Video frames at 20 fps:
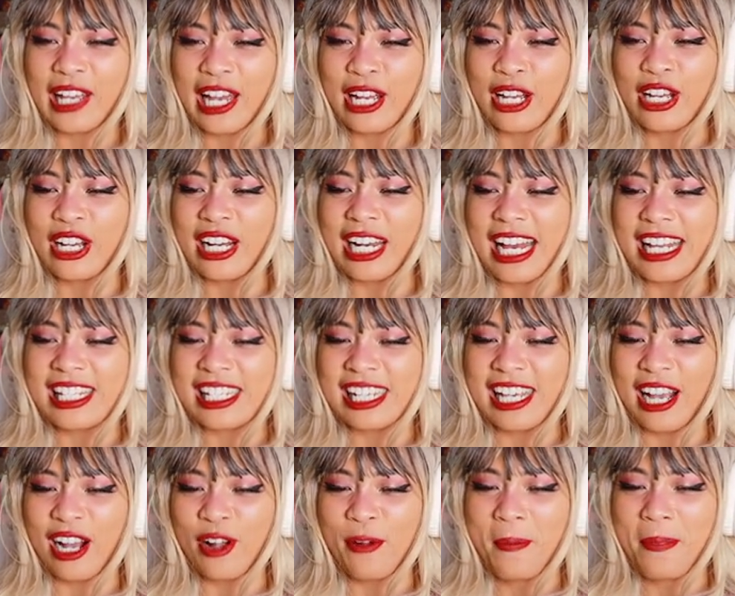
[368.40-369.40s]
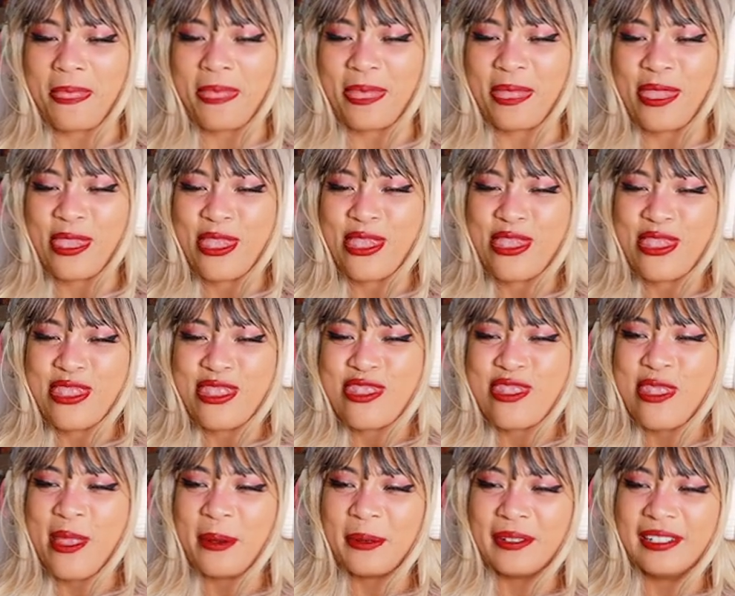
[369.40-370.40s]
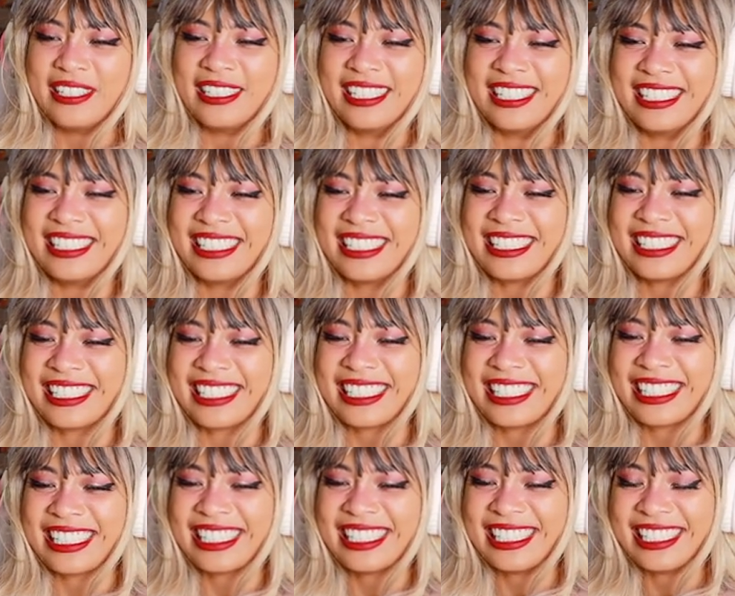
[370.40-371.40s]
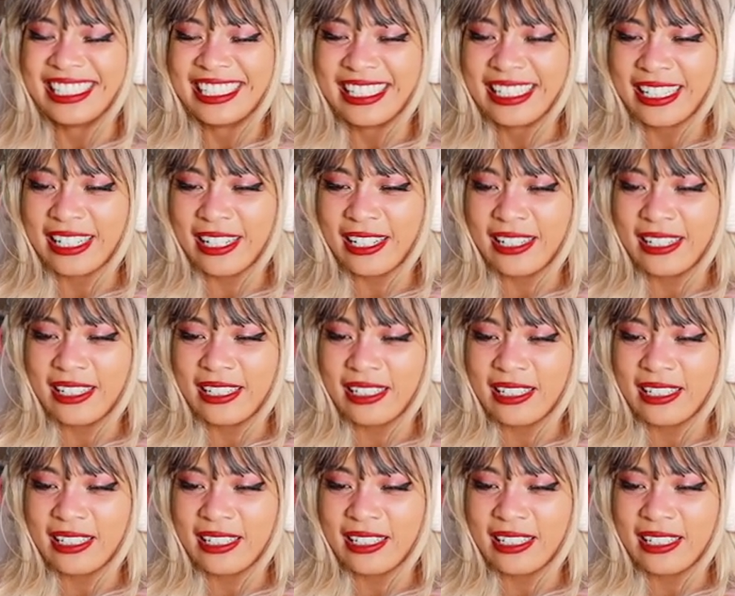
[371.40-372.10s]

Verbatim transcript: that'll help change things a bit. Oh, I need 9K. I only have